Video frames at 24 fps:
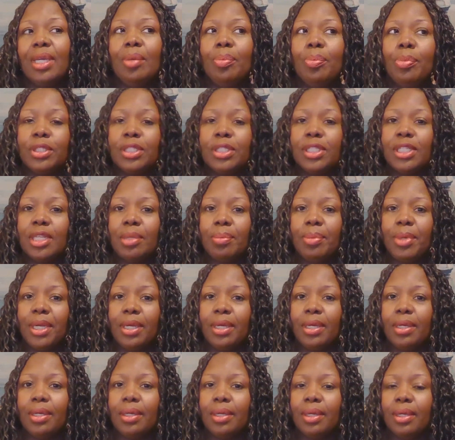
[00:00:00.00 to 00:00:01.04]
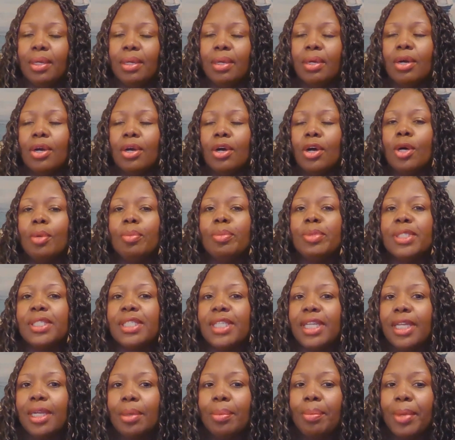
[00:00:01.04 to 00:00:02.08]
Puts them in a calm
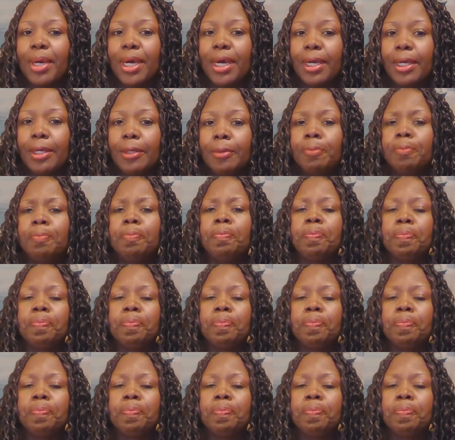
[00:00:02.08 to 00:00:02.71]
state of mind.